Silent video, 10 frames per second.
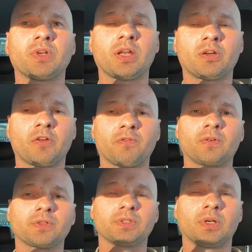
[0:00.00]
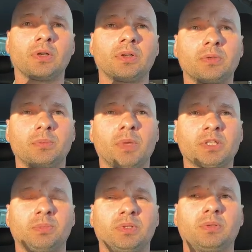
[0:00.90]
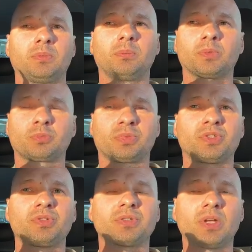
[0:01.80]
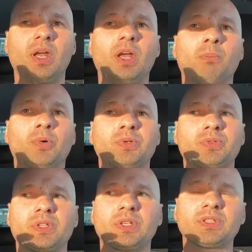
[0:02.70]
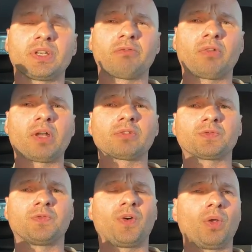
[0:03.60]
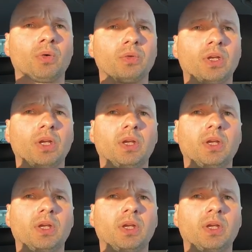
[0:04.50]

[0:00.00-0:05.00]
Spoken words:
when Henry Ford started mass produce Model Ts and everyone else followed,